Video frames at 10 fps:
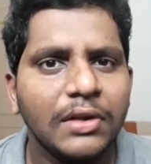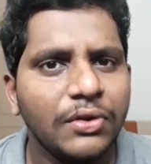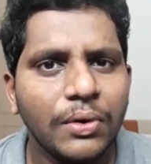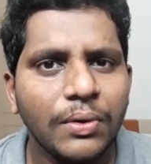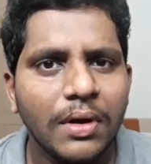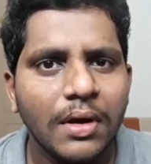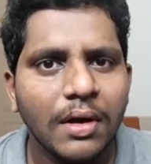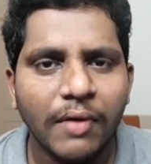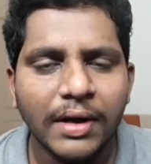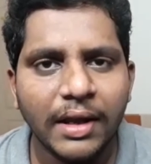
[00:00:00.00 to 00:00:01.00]
So,
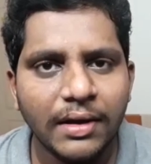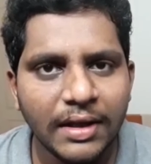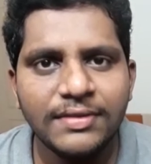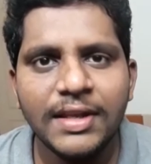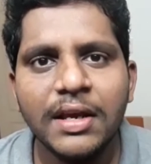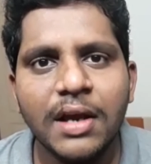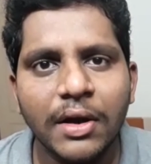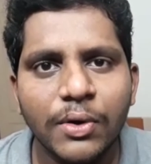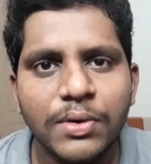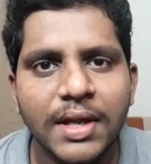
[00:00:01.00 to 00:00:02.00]
one can easily
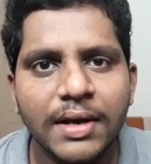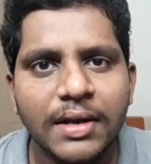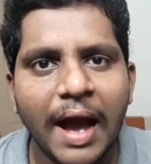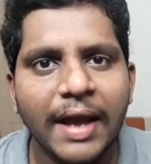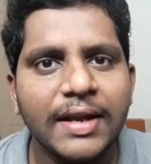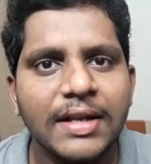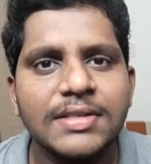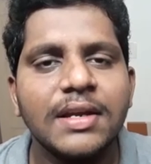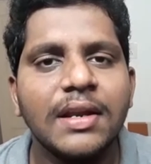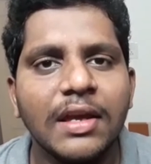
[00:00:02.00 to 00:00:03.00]
conclude that
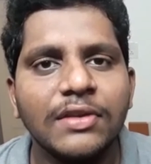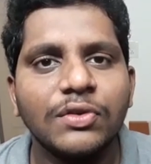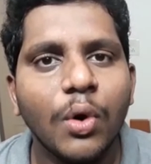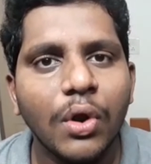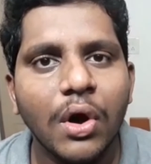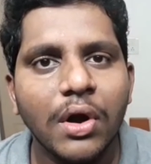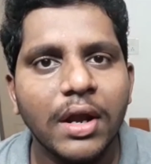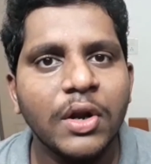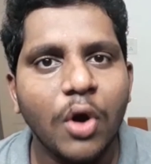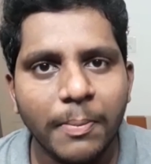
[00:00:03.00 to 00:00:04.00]
agriculture is no
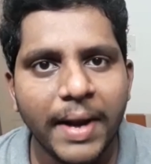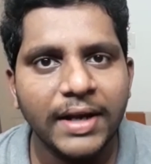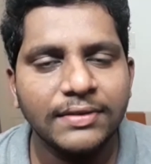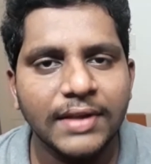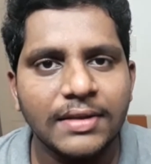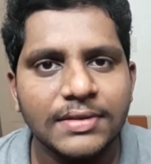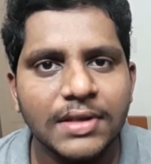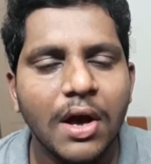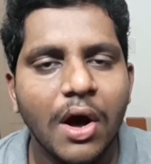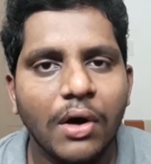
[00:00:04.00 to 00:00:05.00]
longer a nomadic
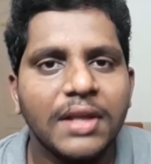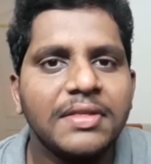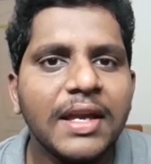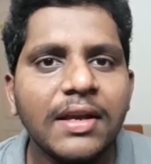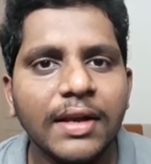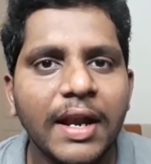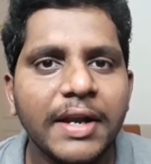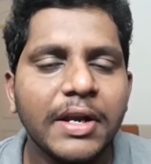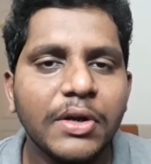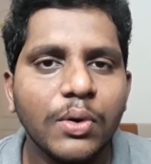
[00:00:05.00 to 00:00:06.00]
science or a thing
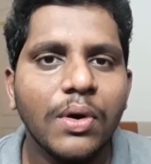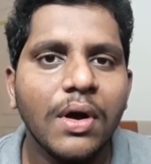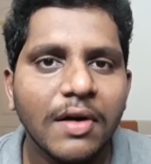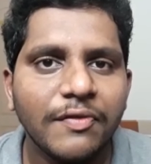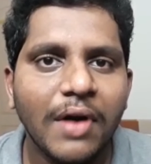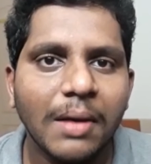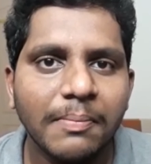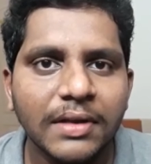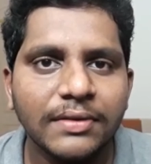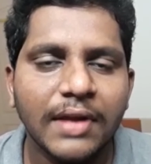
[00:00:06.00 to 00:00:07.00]
related to
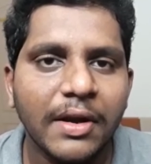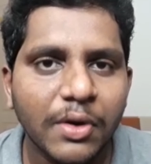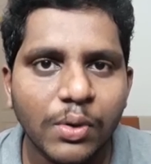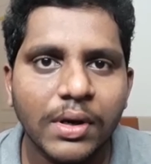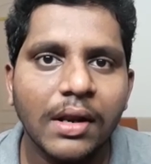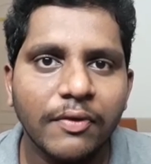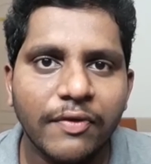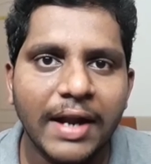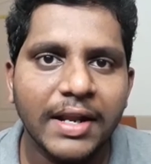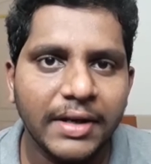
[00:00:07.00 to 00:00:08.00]
farmers and rural
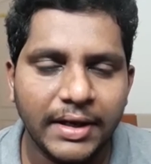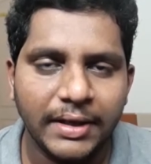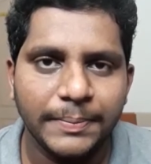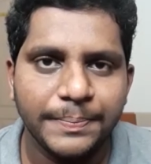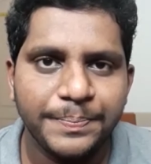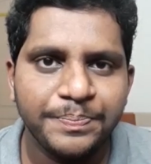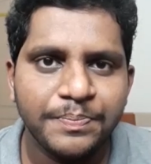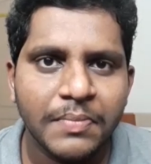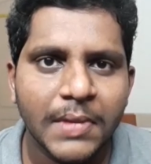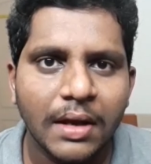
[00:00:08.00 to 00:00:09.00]
fraternity.
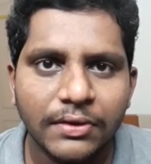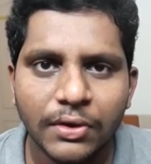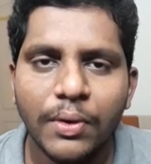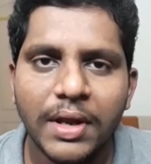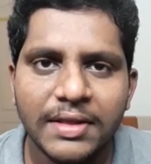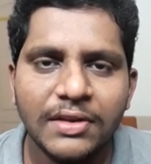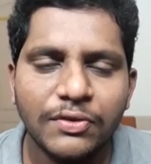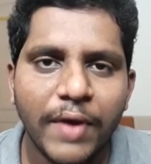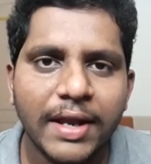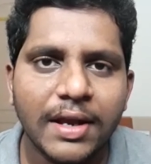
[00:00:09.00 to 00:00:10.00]
So, in
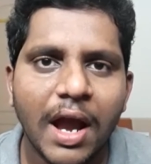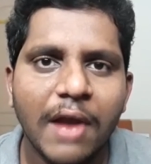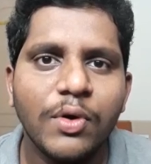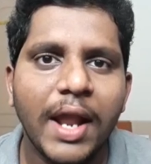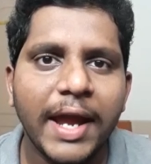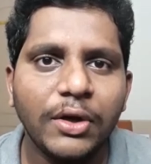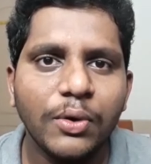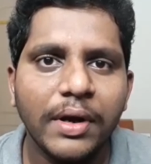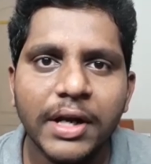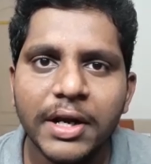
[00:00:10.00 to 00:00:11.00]
this wake, I would like
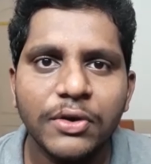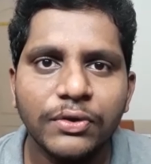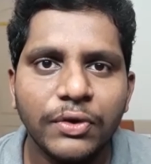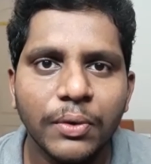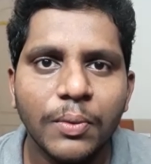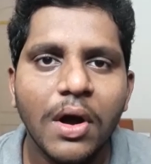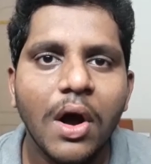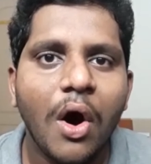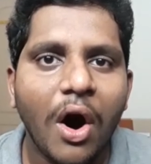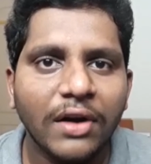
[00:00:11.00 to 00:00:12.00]
to introduce you
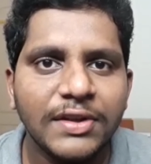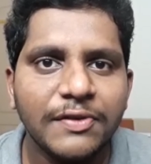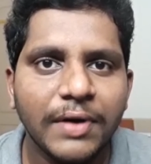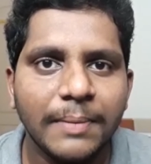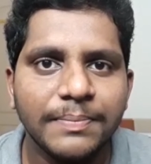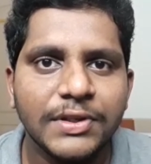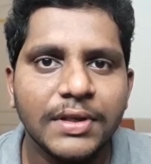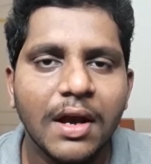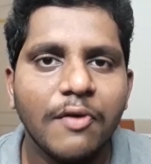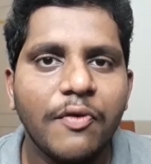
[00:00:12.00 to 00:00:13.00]
Oxy
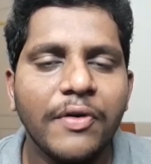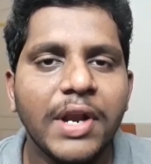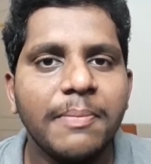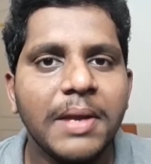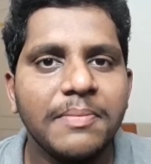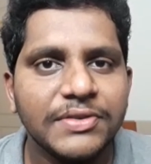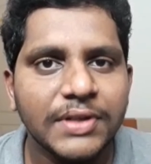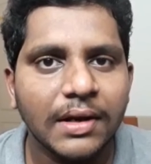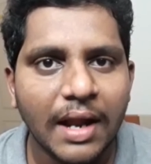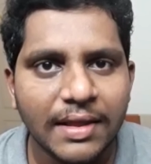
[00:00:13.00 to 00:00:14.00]
Farms, founded by
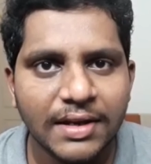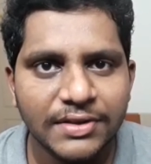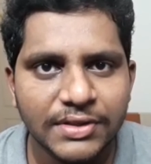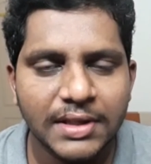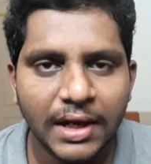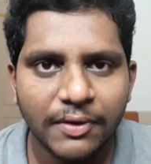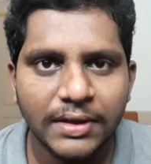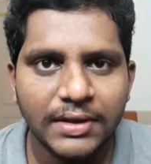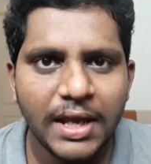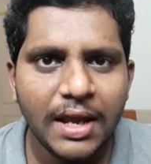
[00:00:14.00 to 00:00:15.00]
Mr. Radhakrishna
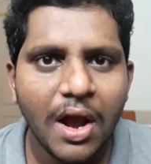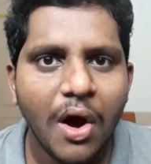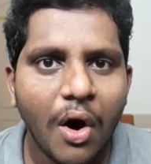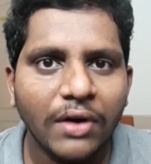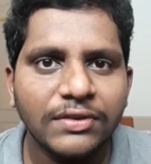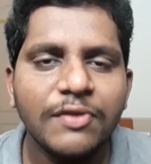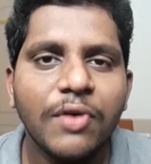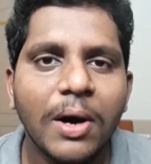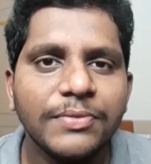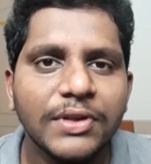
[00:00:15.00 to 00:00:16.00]
Tatavati. Oxy
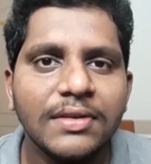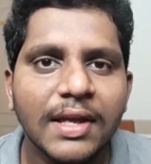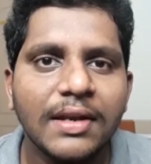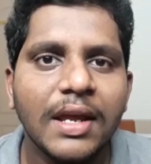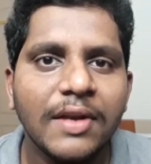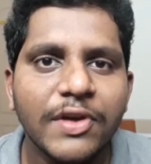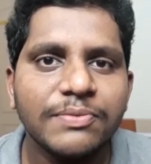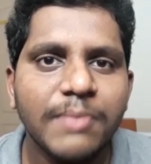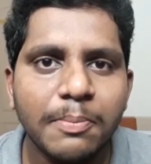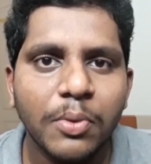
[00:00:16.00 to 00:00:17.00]
Farms is an
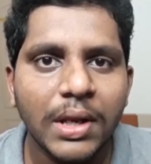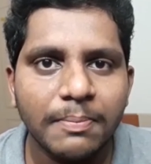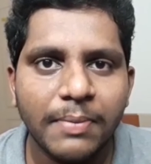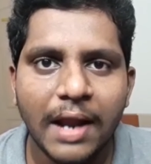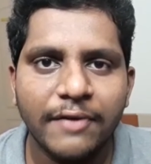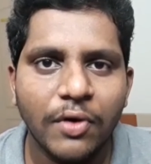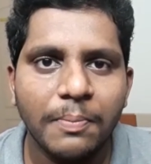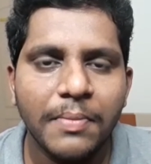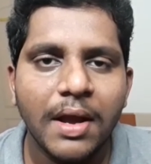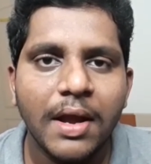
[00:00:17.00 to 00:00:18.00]
investment pooling
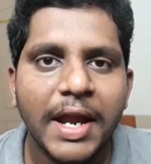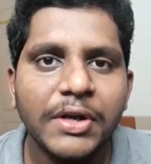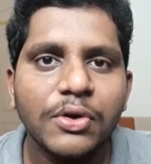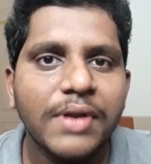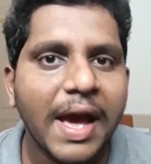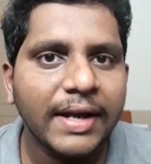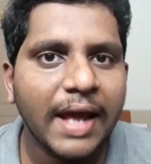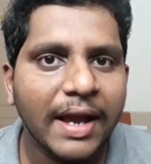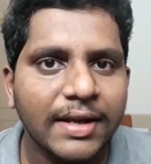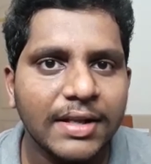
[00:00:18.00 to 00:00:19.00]
platform into
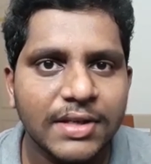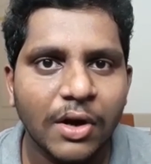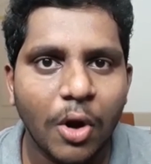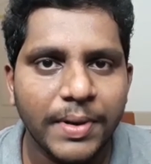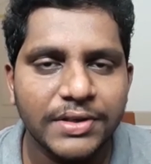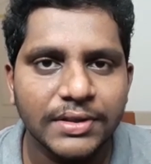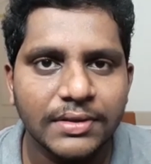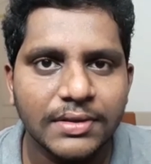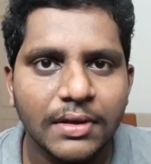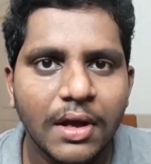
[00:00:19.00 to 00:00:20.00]
direct agricultural
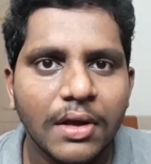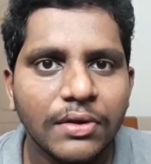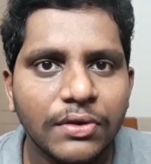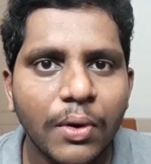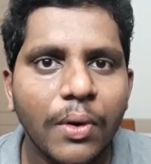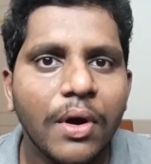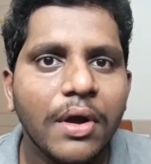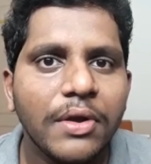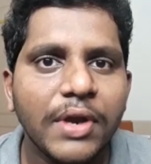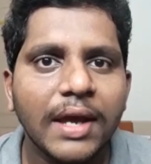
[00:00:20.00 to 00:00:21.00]
operations. So,
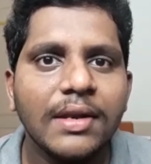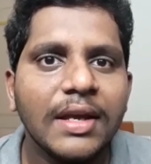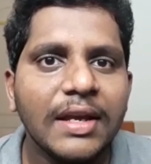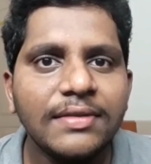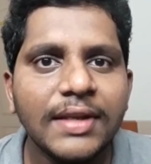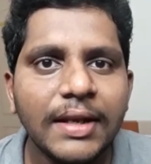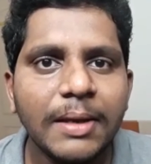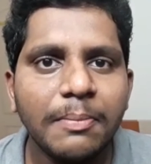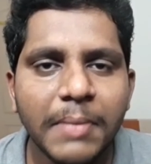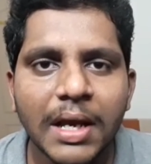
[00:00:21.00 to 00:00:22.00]
you can
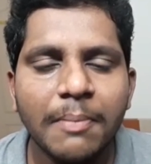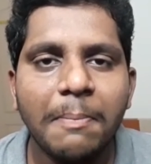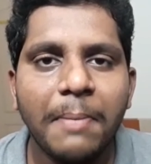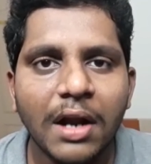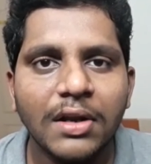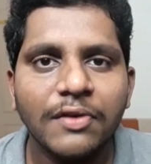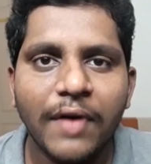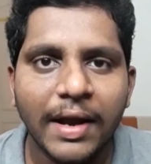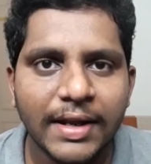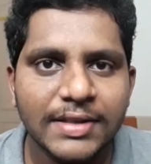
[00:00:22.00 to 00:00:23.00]
easily become a part
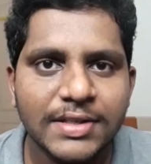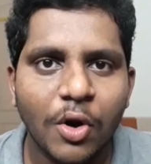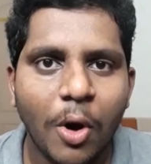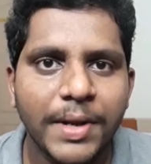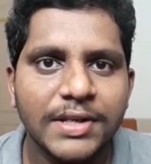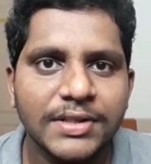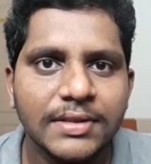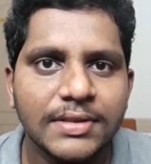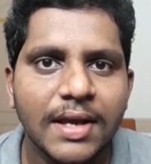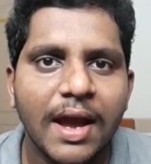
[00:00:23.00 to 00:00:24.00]
of agricultural
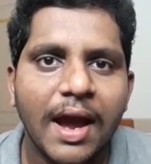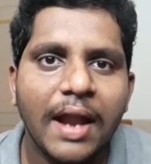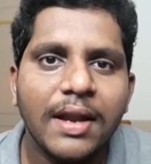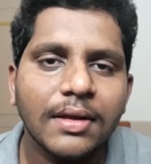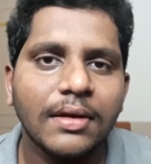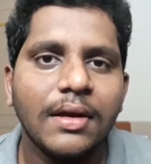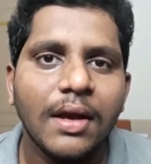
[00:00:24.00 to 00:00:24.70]
operations and